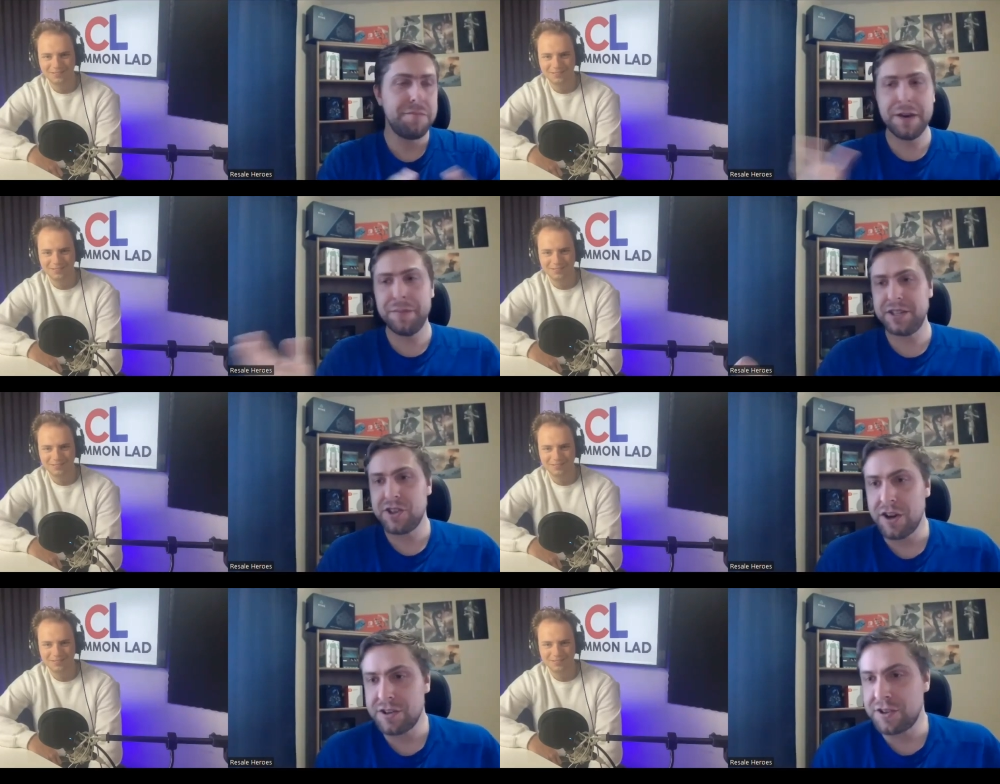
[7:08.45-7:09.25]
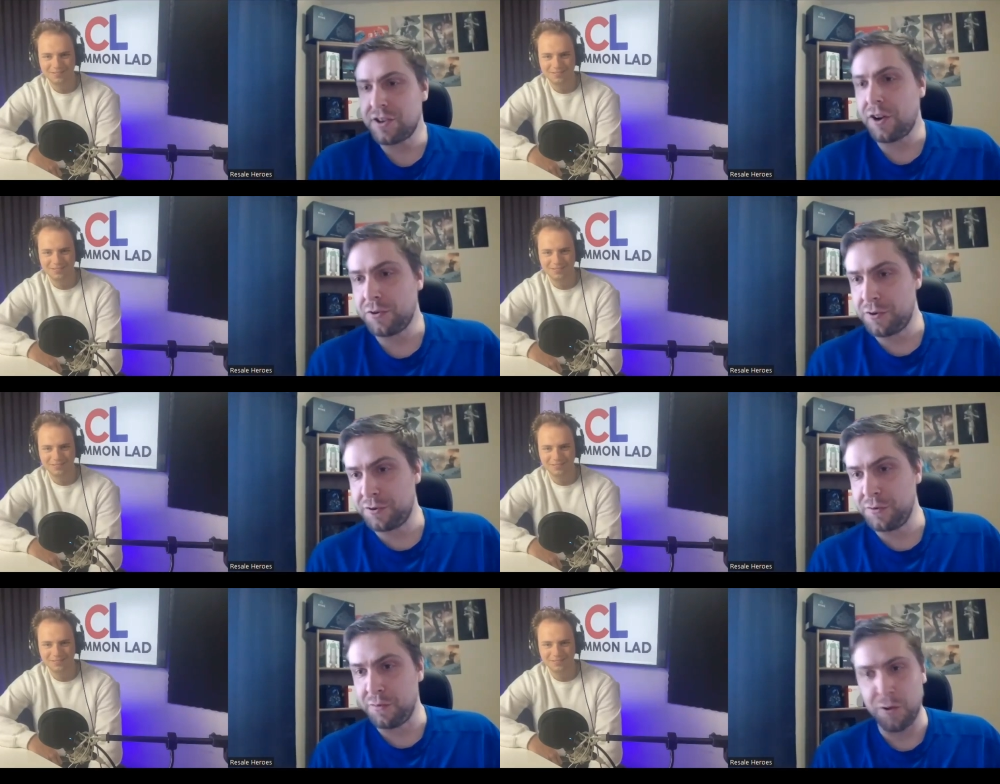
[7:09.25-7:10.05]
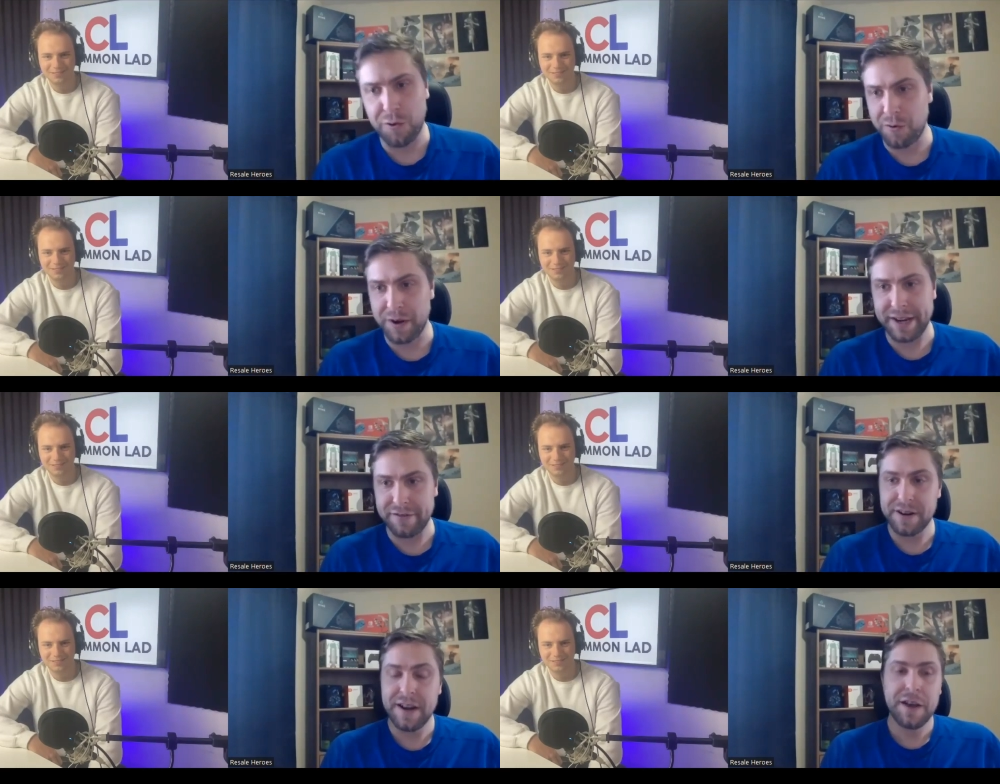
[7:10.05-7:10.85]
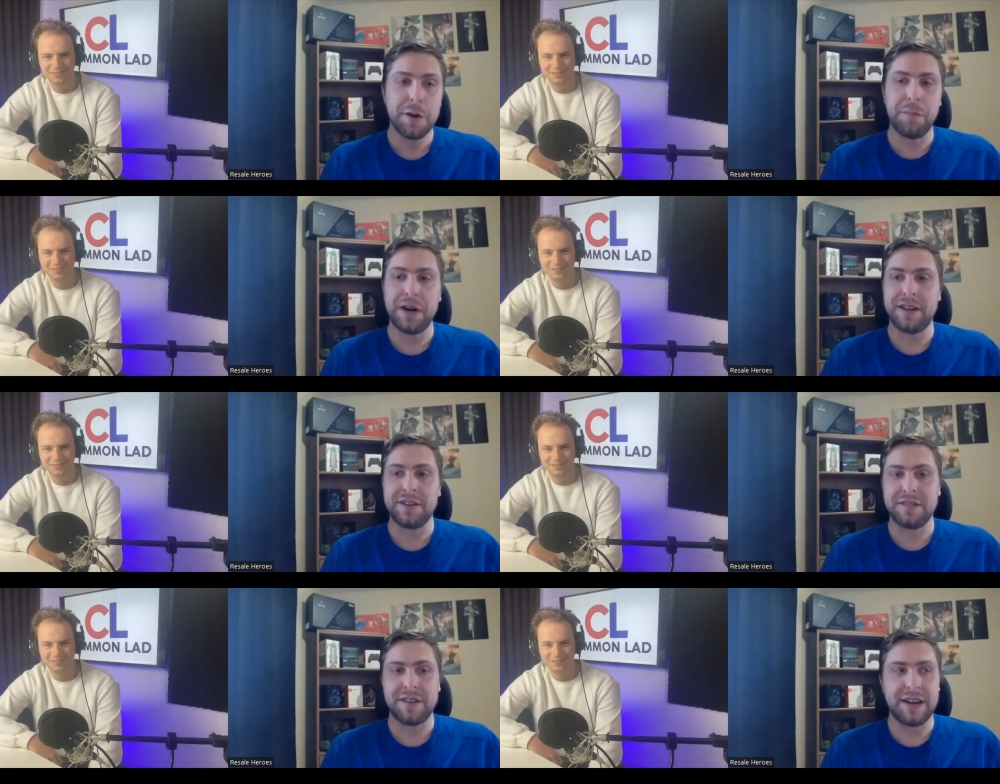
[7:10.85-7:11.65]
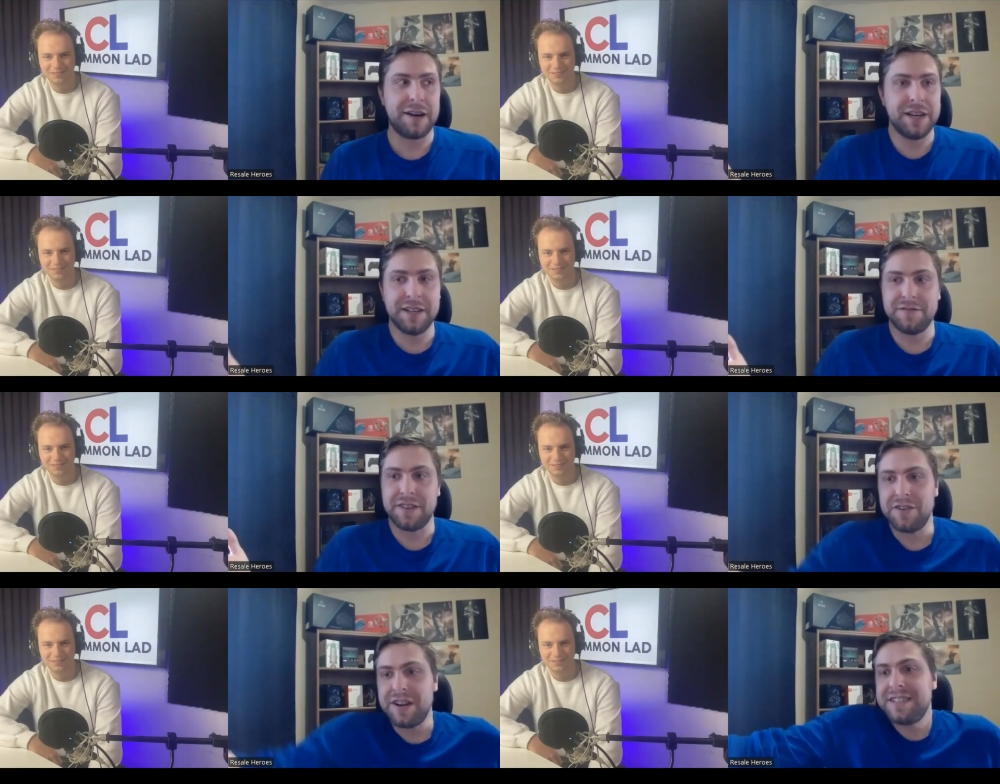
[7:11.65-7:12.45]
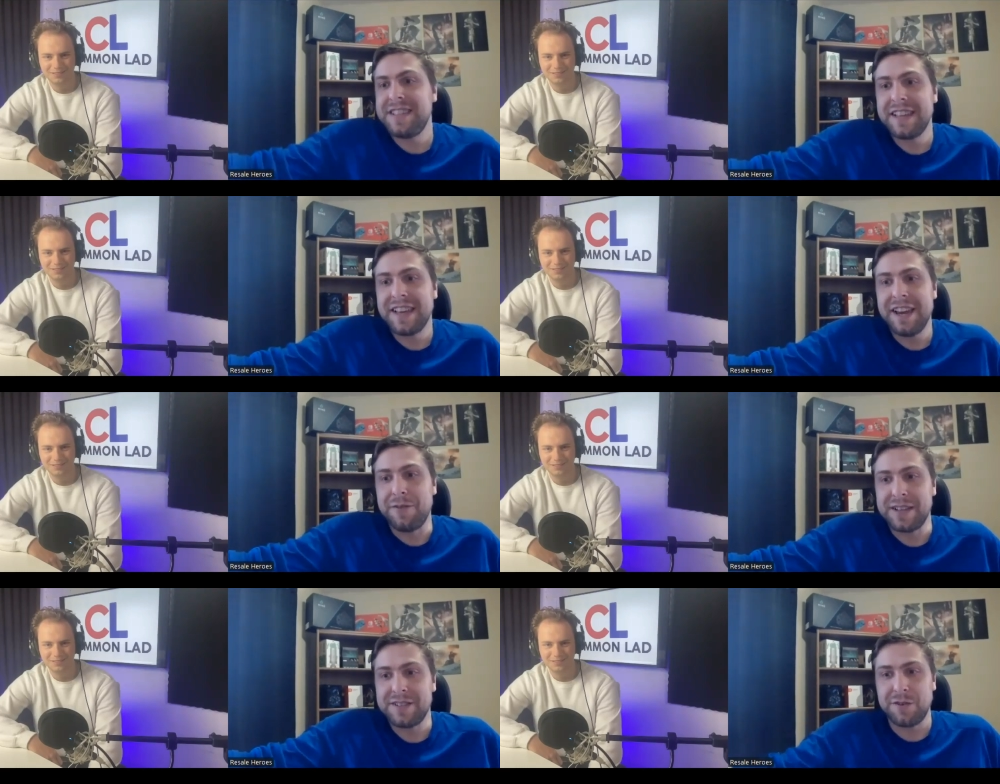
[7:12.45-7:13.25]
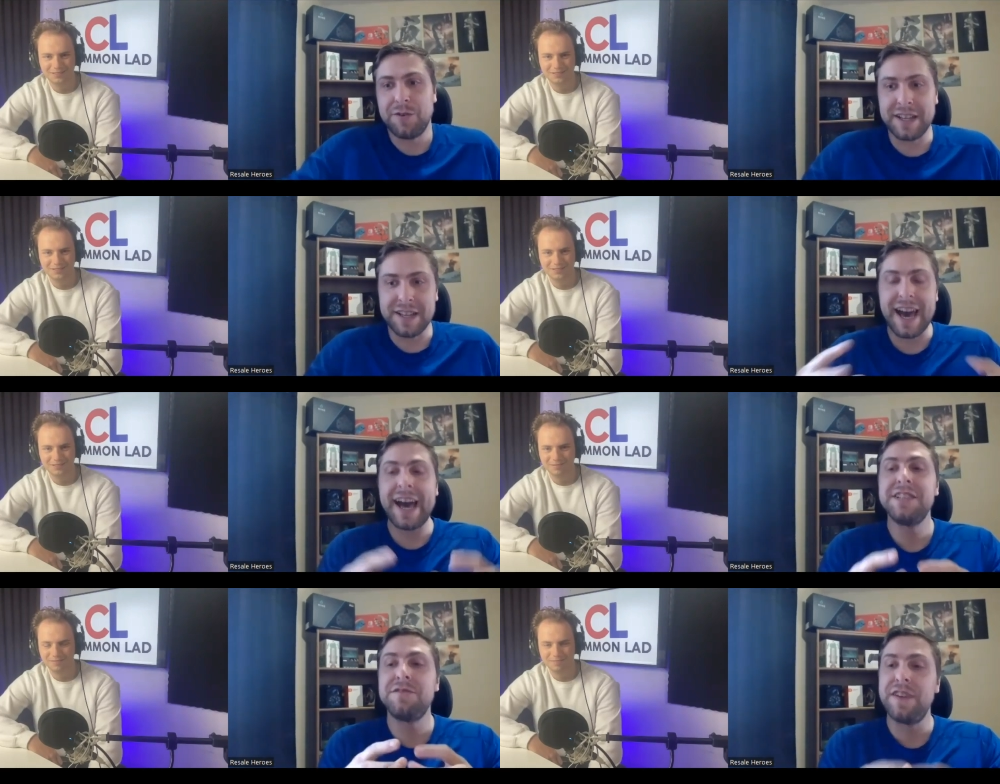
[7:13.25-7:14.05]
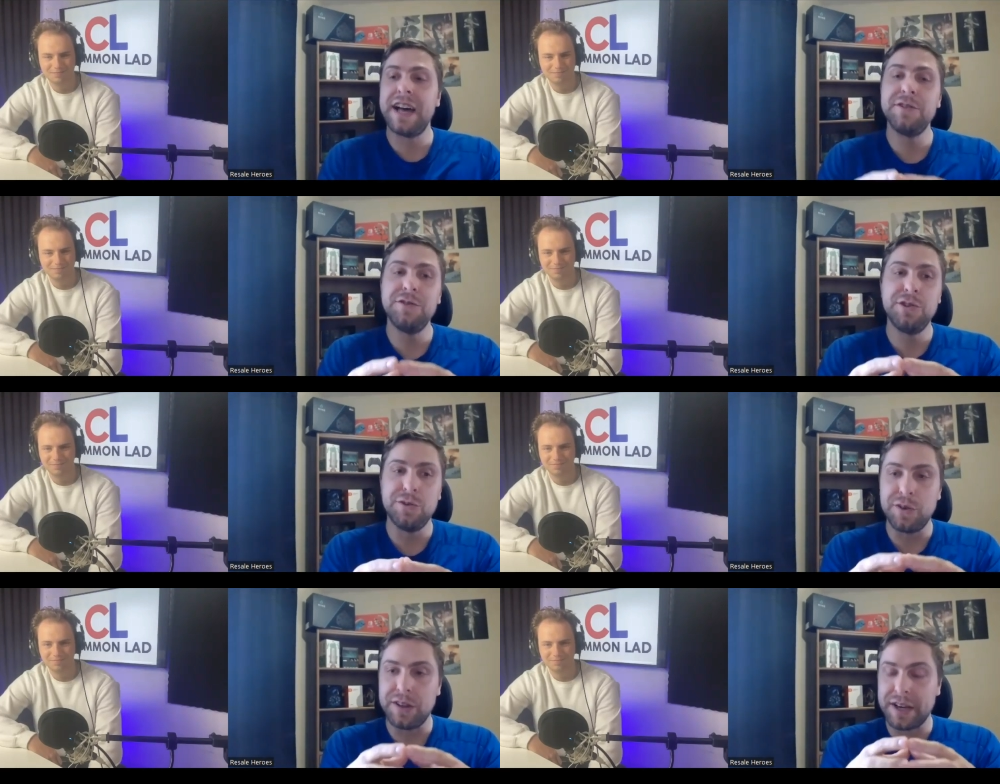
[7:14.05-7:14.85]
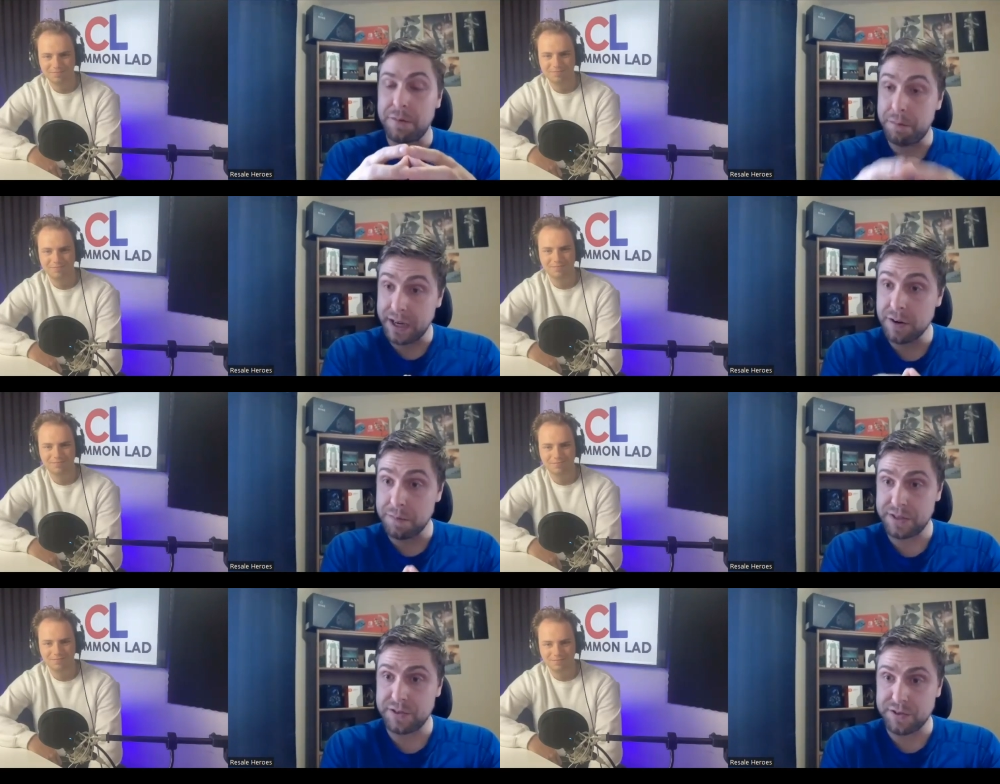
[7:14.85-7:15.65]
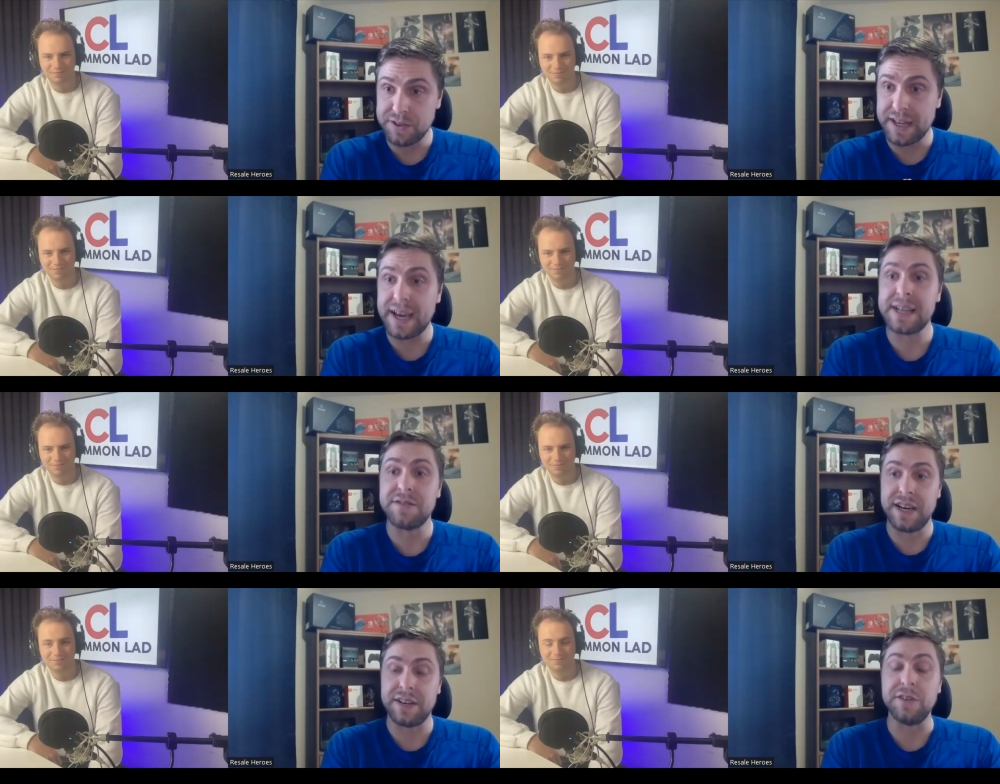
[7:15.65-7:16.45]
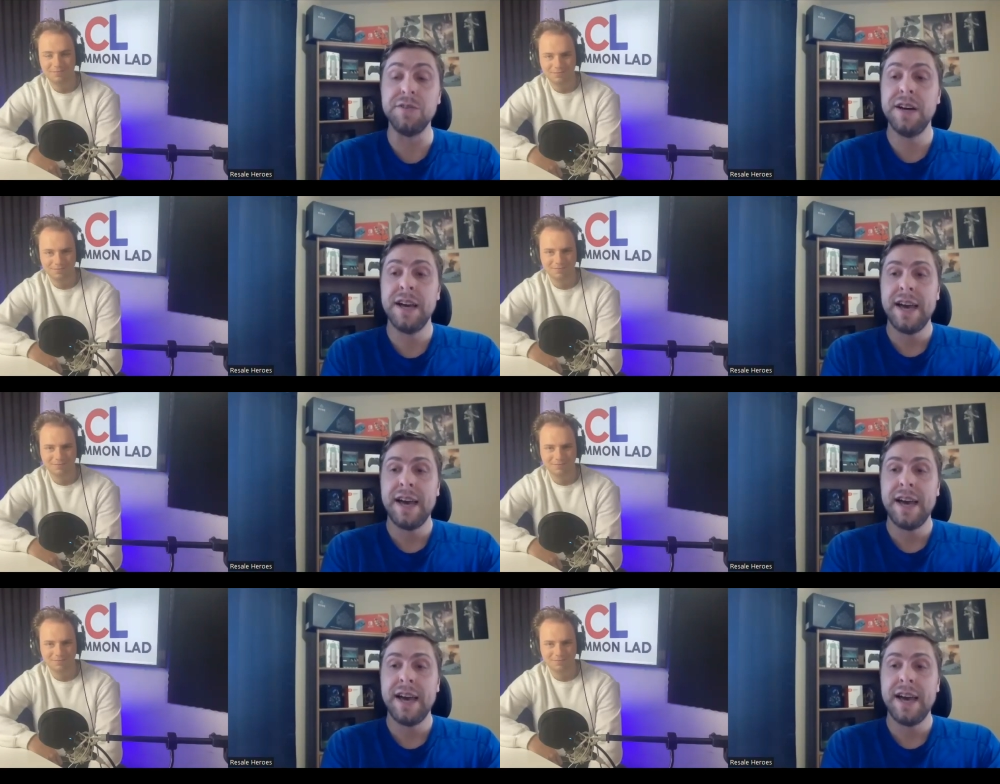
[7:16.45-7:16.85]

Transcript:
Speaker 1: maybe charge a dollar or two more or whatever but i mean they're not selling anyway so it adds value to like a bigger bundle that has value